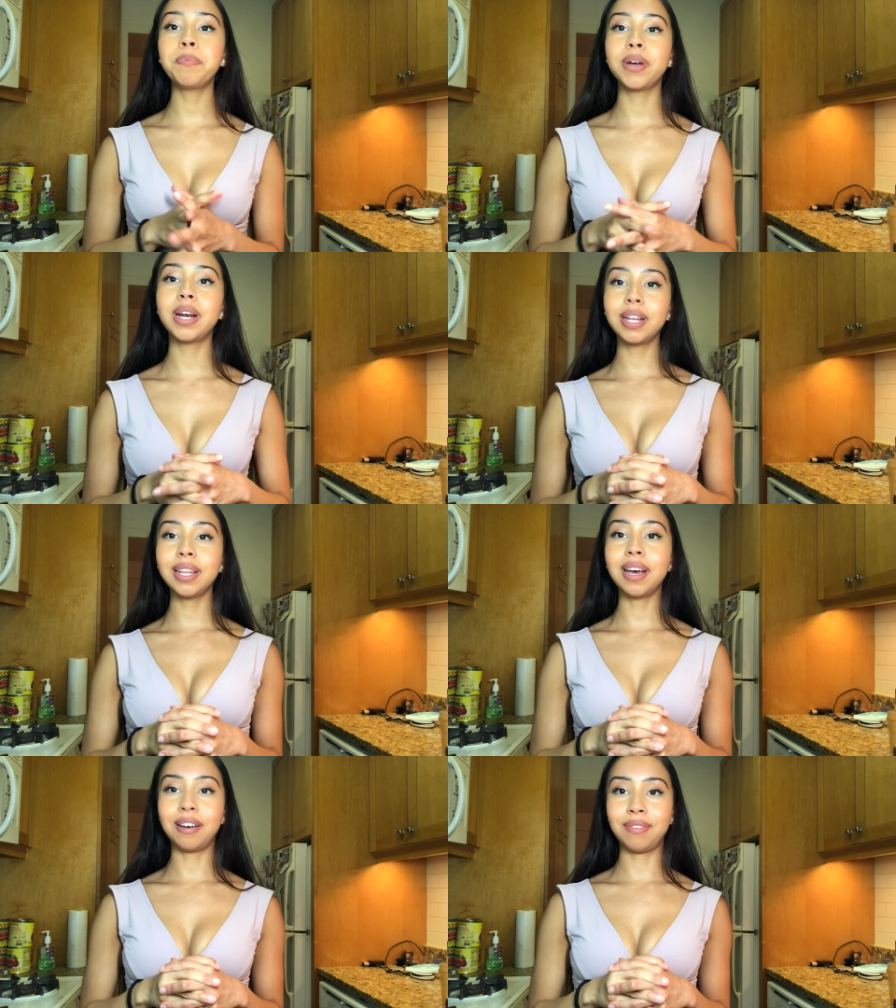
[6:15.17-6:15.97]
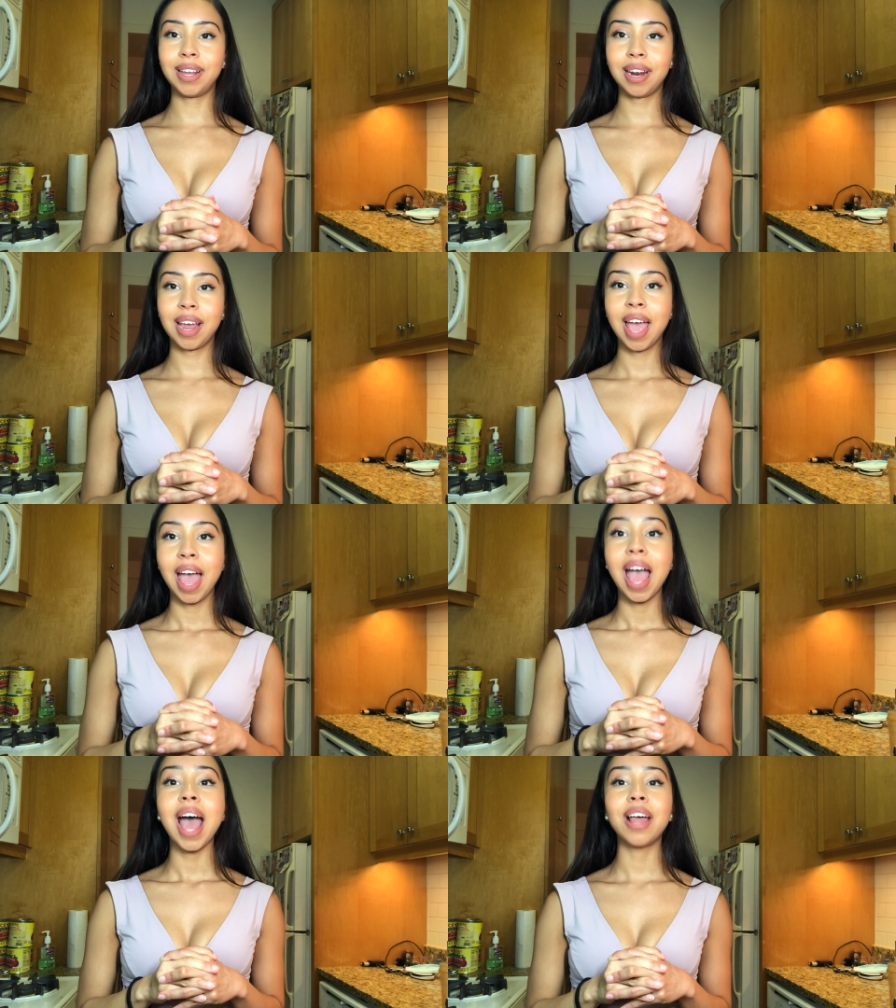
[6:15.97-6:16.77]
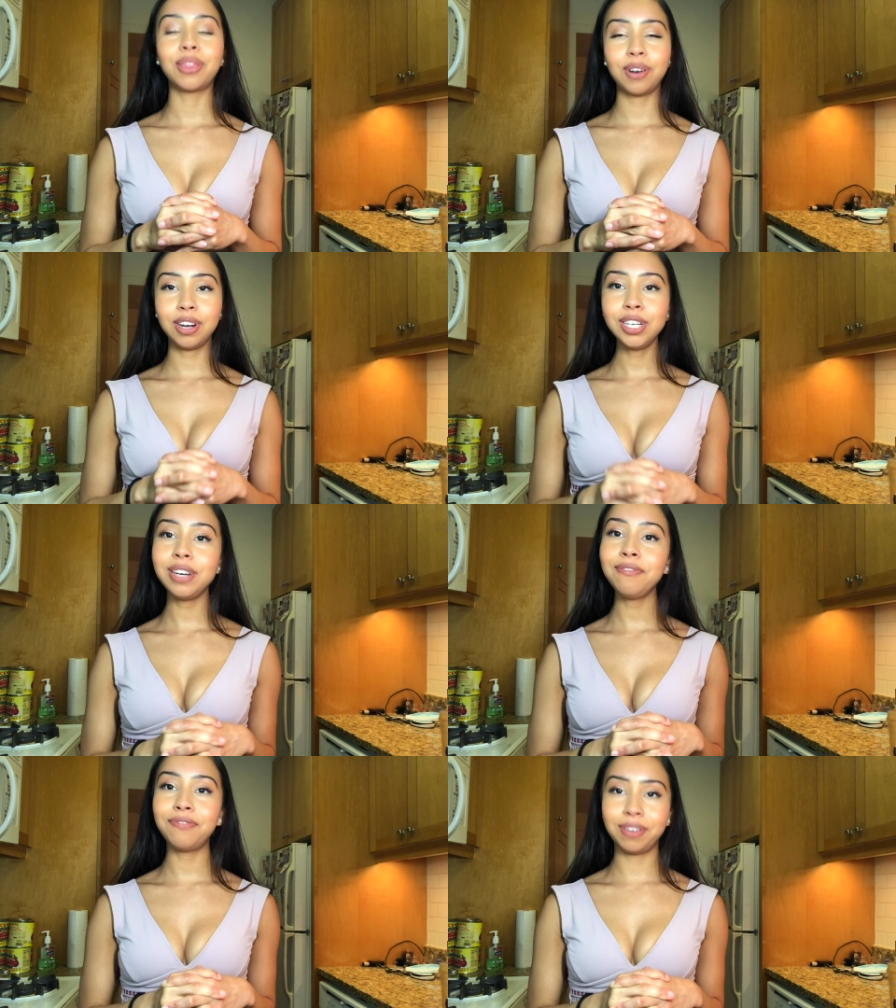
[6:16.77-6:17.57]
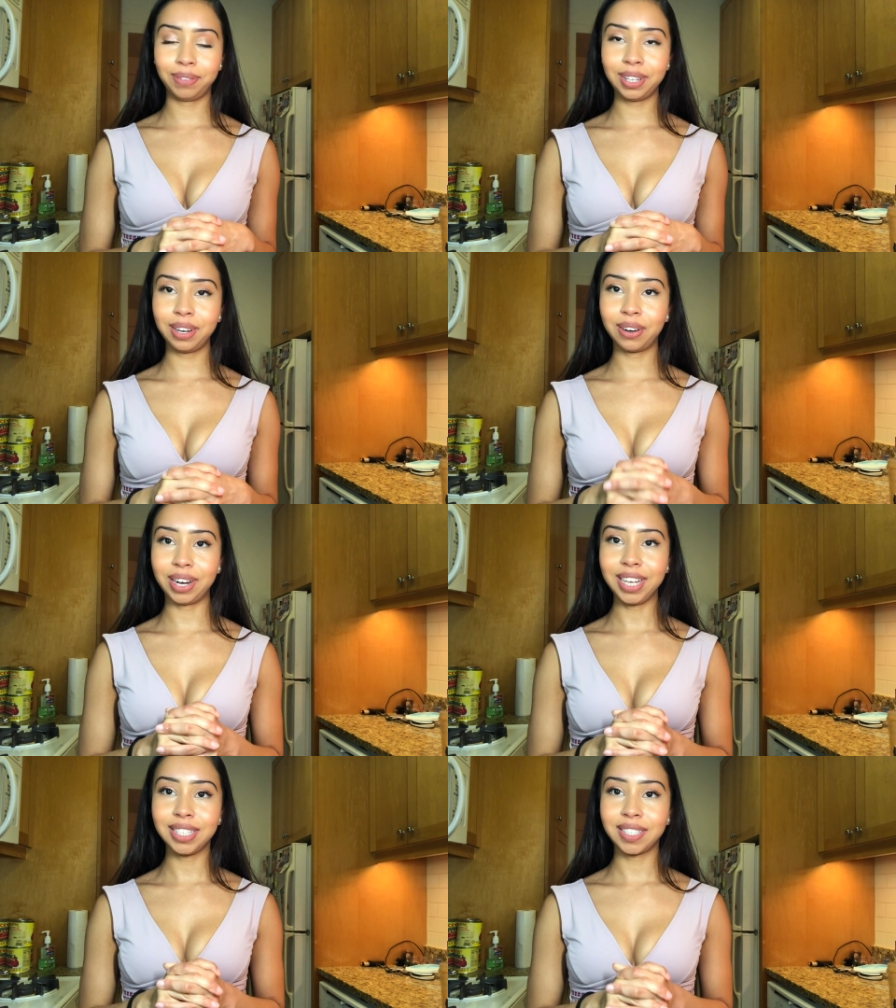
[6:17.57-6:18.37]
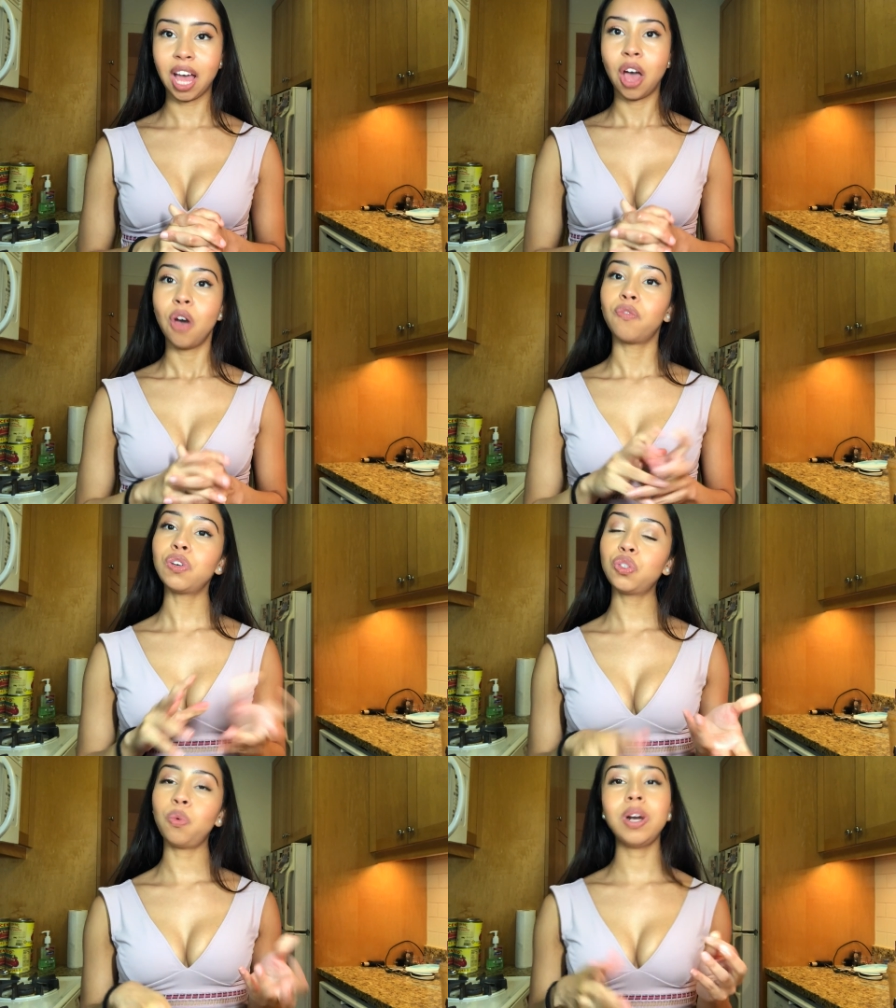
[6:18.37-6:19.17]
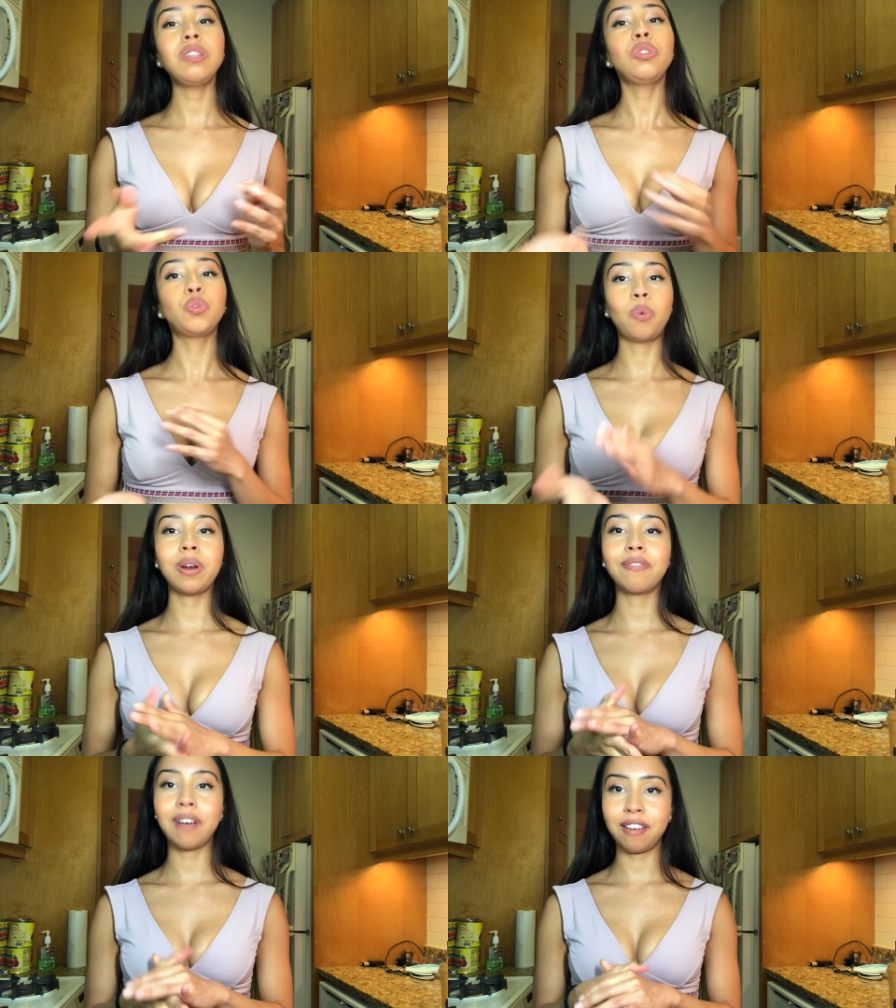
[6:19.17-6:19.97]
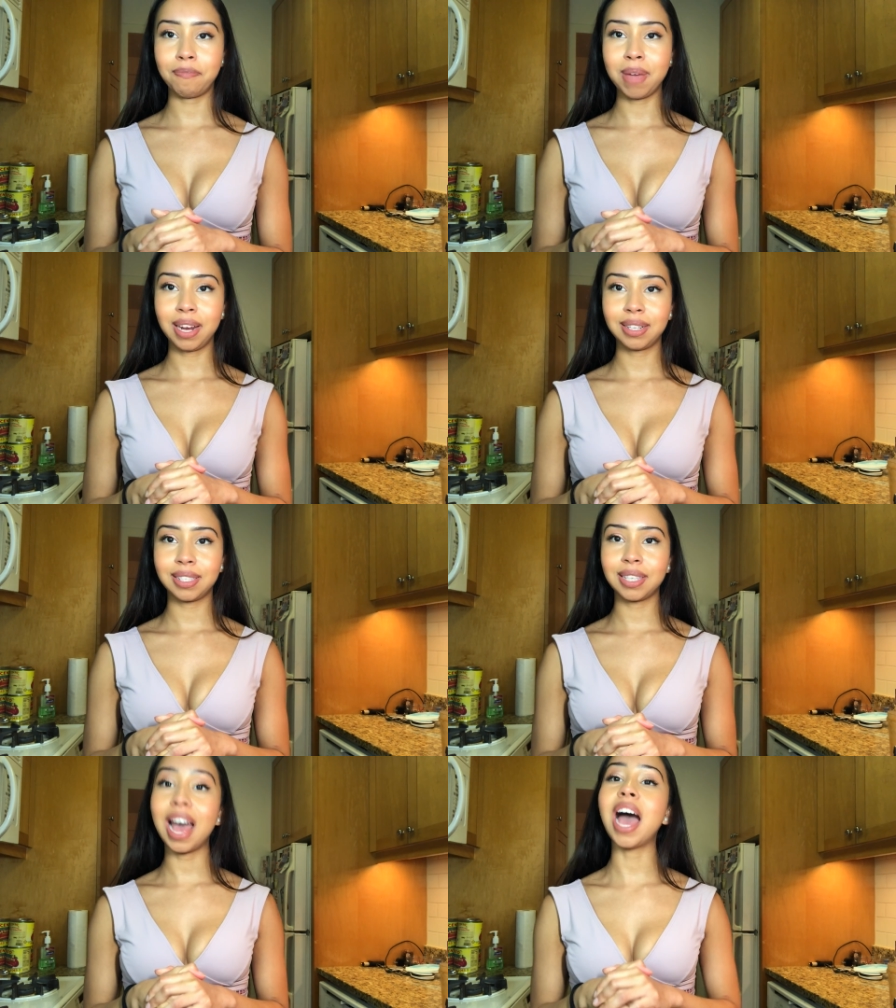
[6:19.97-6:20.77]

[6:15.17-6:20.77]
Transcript: Put it in the oven at 350 degrees for 20 to 25 minutes.